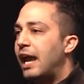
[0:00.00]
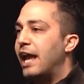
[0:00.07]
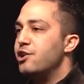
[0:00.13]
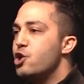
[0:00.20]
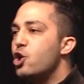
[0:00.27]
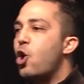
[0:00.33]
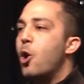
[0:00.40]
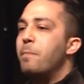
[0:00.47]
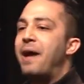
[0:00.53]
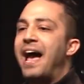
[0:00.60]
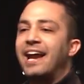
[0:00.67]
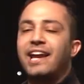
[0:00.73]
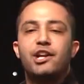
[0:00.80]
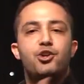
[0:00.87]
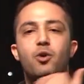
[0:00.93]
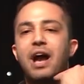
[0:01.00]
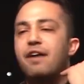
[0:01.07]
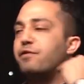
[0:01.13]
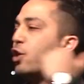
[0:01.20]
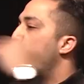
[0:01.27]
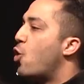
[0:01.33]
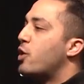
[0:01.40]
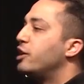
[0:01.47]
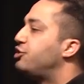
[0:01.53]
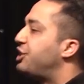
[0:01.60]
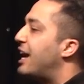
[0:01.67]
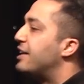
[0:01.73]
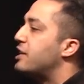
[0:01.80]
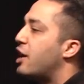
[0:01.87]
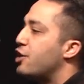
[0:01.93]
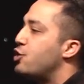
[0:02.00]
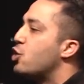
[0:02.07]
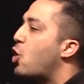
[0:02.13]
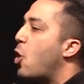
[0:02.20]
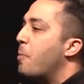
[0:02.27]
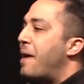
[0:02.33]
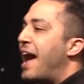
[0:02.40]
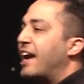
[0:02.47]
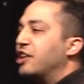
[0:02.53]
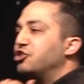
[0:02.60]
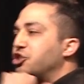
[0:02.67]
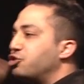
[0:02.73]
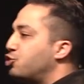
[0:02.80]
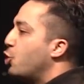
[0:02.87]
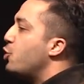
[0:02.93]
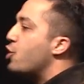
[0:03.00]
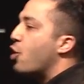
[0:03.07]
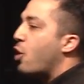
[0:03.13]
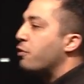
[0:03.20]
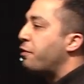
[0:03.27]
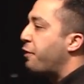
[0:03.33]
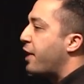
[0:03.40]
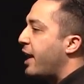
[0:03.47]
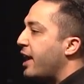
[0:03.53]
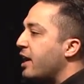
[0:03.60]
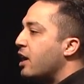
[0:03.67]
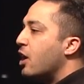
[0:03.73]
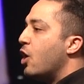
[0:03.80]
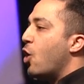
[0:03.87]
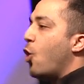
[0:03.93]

and you go back and you have your own agenda and you go back and just do your own thing,